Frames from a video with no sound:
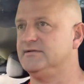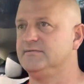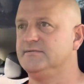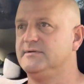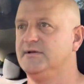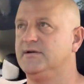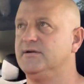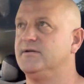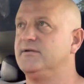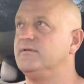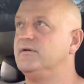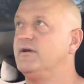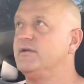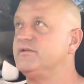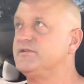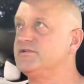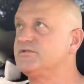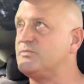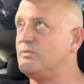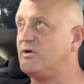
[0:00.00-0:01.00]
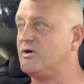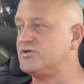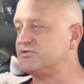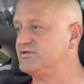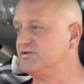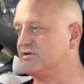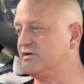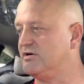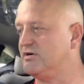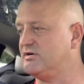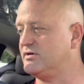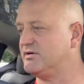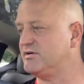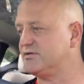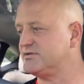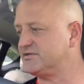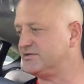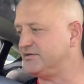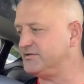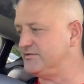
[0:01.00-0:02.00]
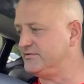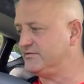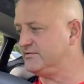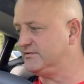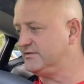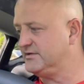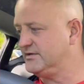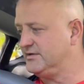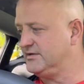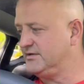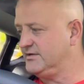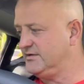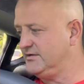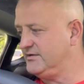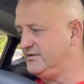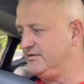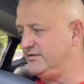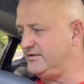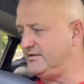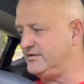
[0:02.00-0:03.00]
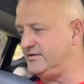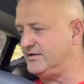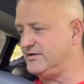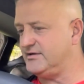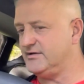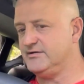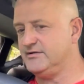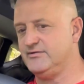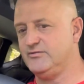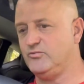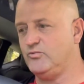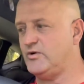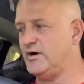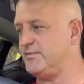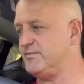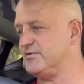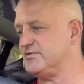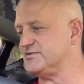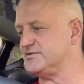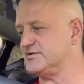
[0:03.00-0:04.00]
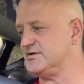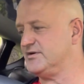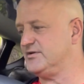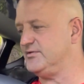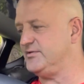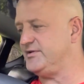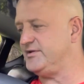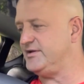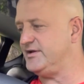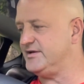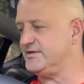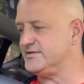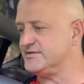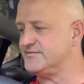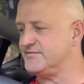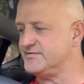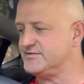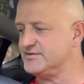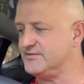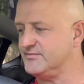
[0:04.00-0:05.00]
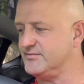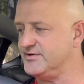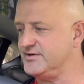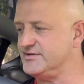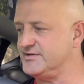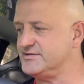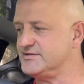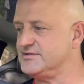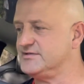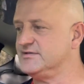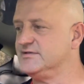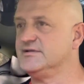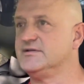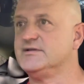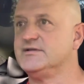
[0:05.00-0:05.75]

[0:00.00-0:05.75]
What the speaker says: don't know, I just washed the car, so the wipers are going nuts for some reason.